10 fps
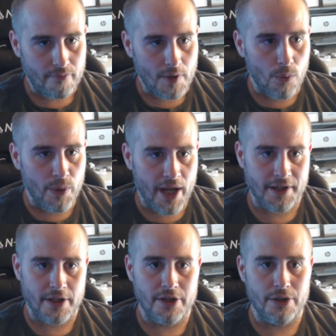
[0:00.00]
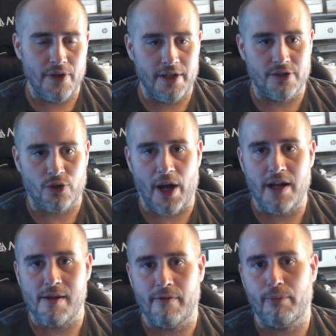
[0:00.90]
we had to do these
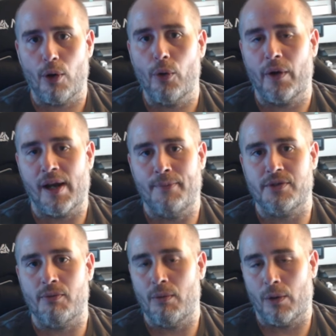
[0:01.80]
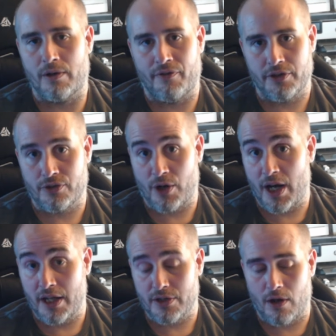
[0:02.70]
training programs, and we worked with this
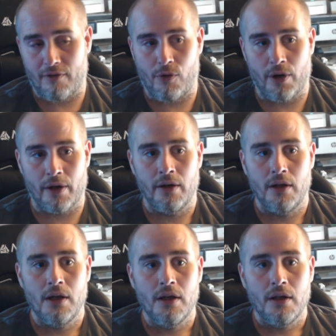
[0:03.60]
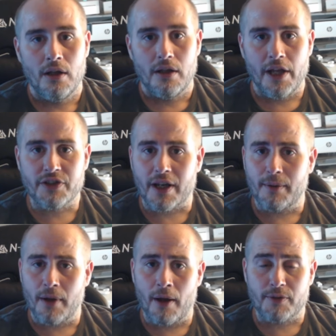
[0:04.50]
training software. It's like
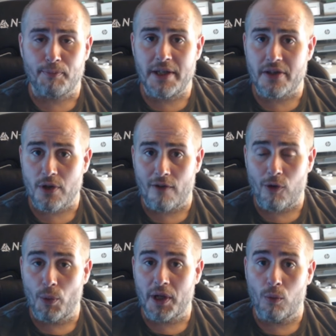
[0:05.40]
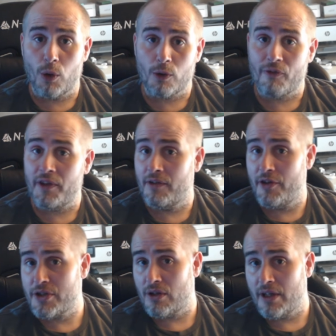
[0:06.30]
a piece of software we could work with
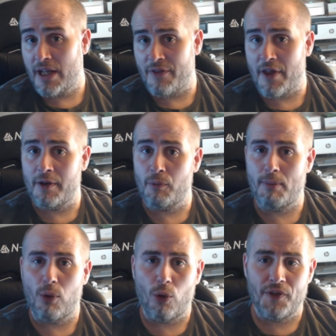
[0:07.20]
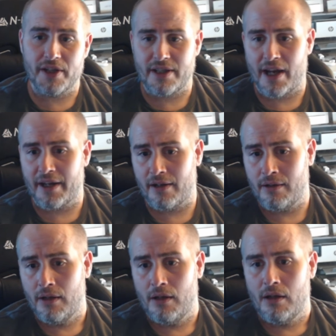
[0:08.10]
individually, and then we pulled in this data.
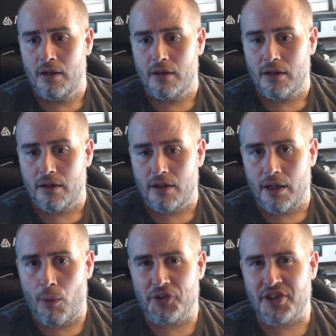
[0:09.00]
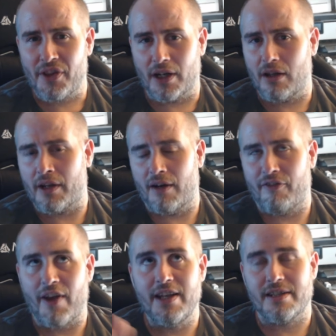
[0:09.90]
It wasn't like a
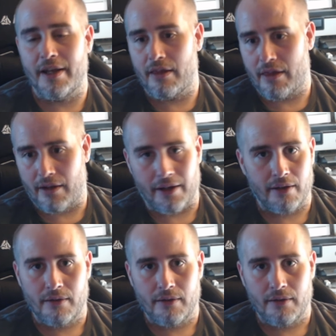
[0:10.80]
facing thing,